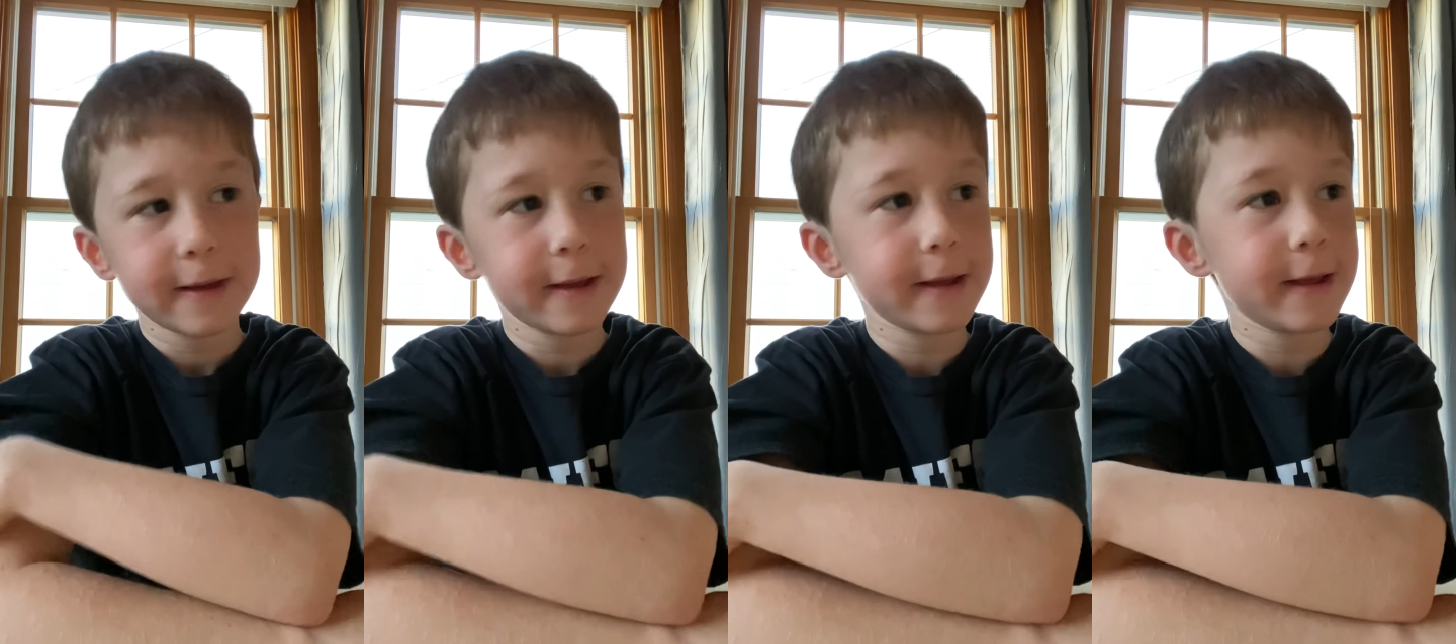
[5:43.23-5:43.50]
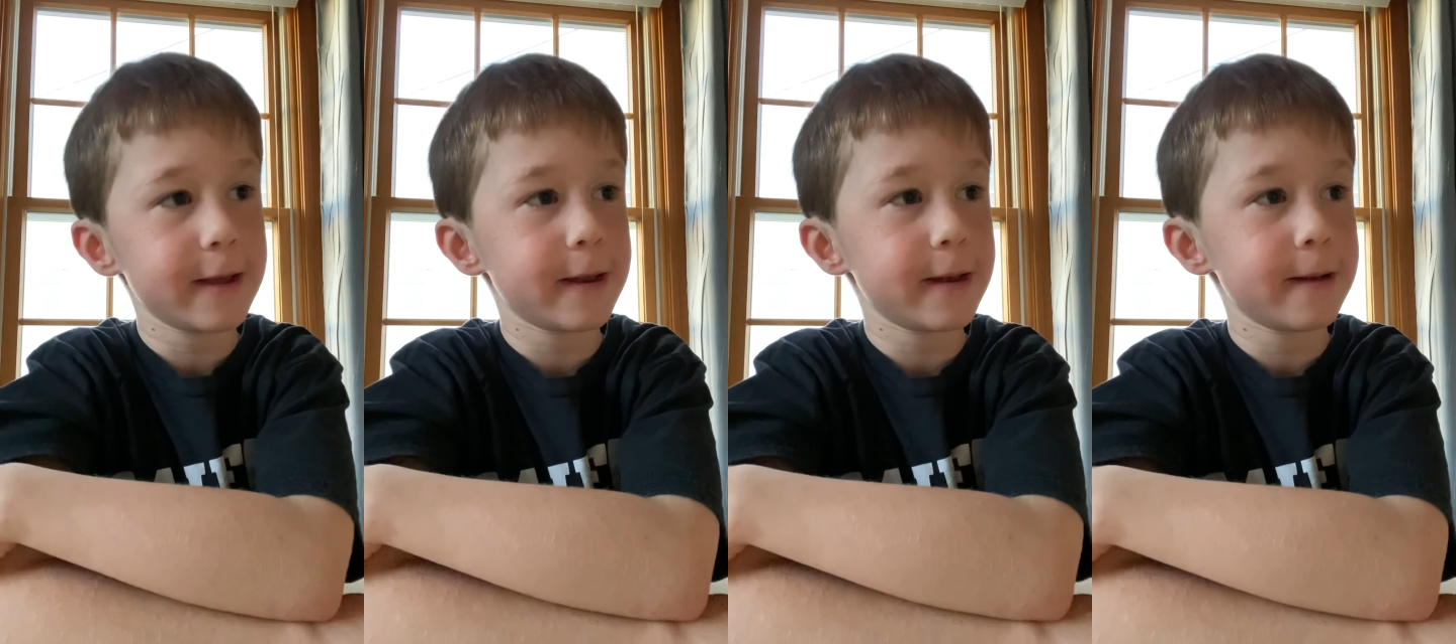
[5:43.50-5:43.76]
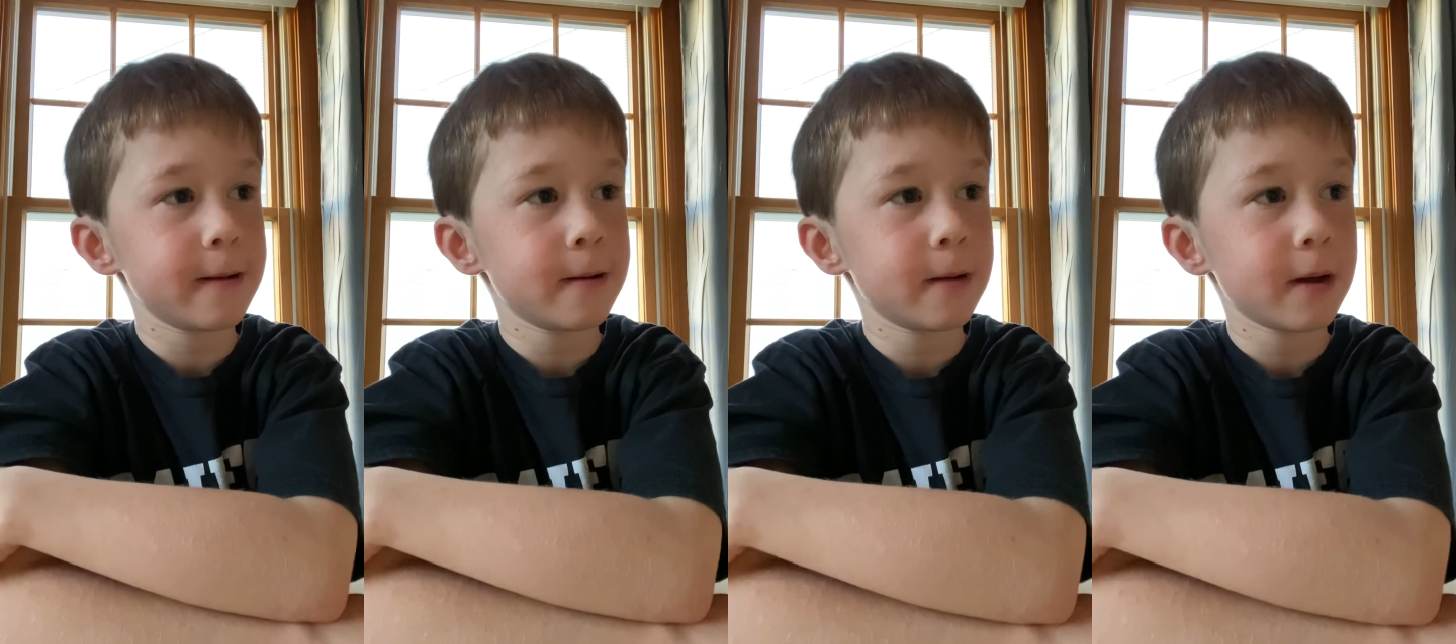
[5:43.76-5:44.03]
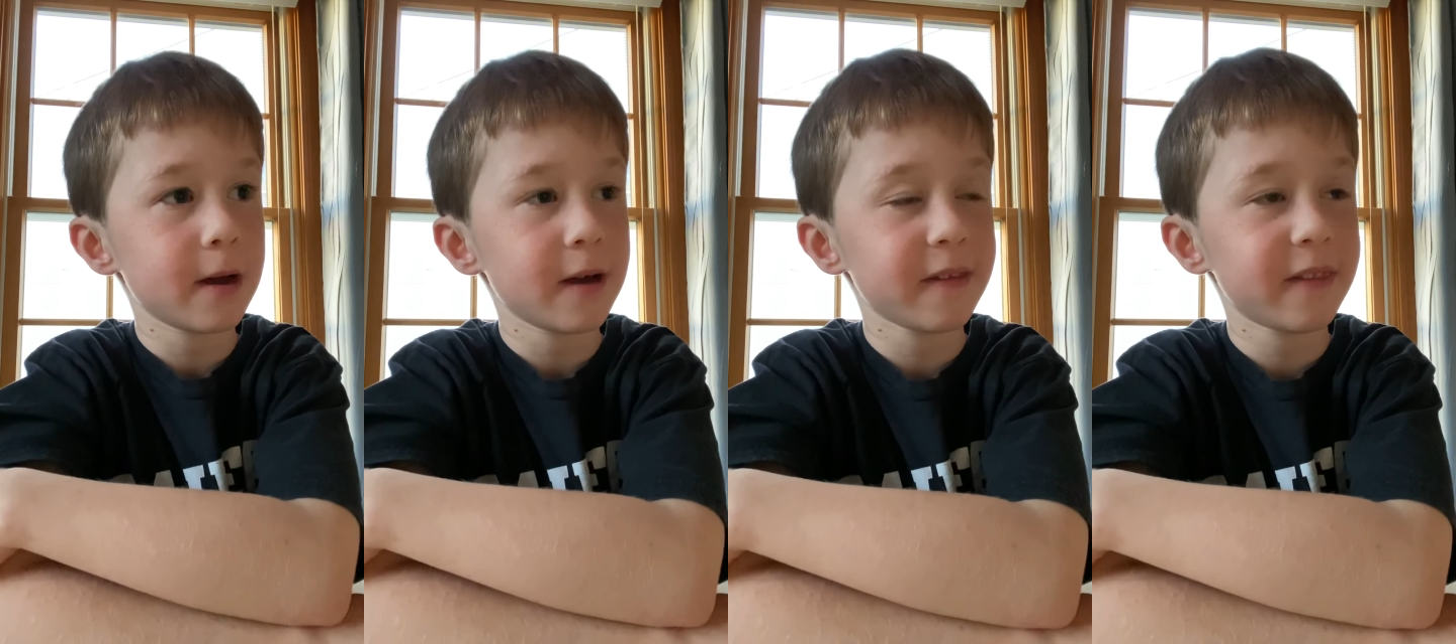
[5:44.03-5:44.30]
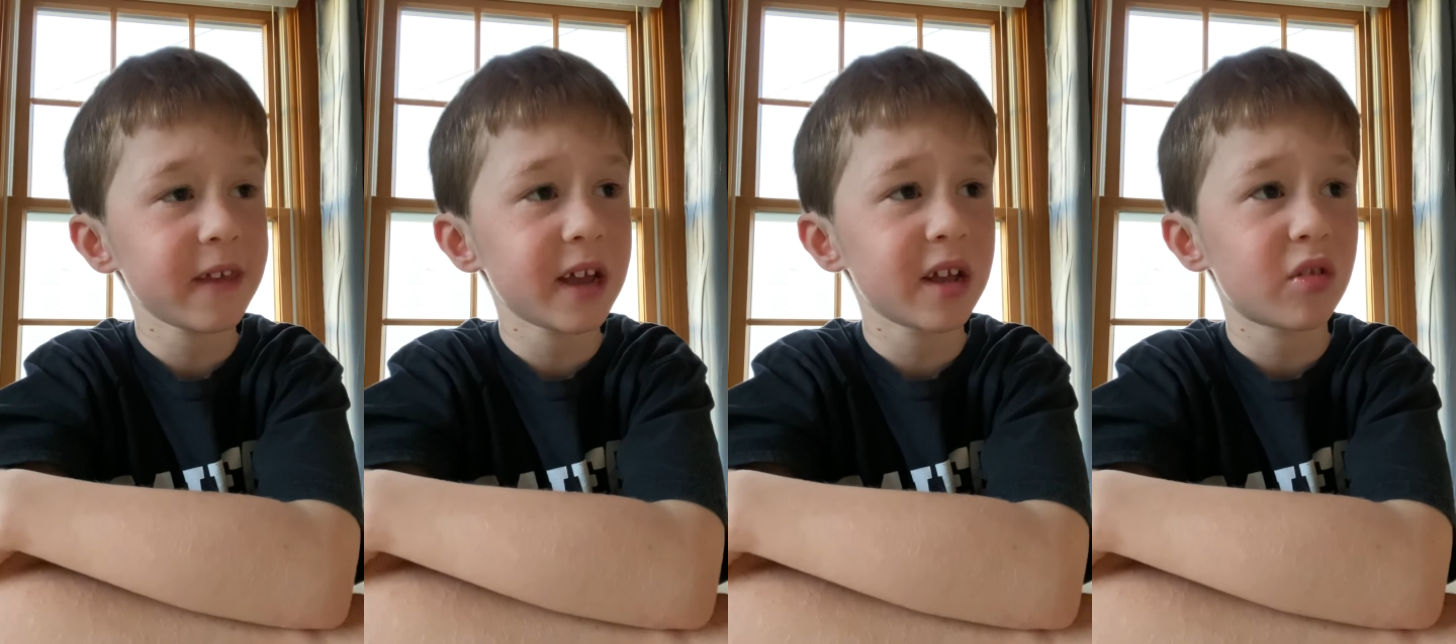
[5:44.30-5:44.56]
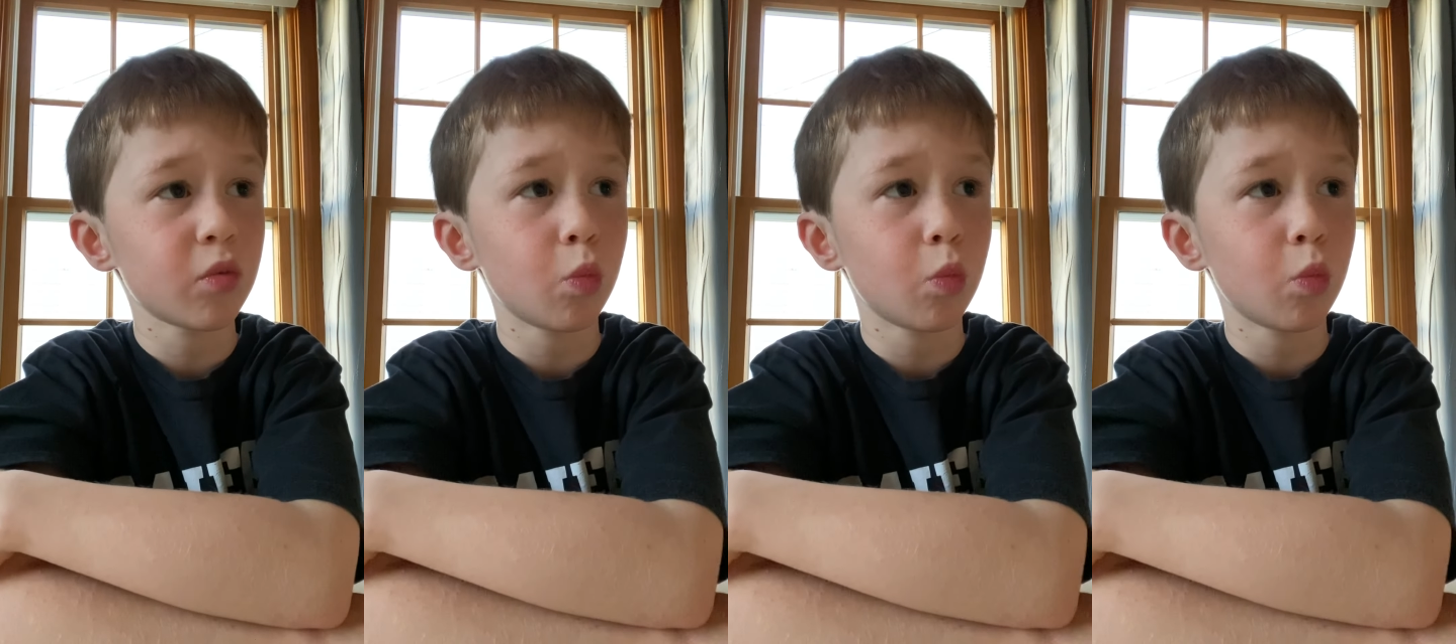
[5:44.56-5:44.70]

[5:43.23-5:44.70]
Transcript: in I think it's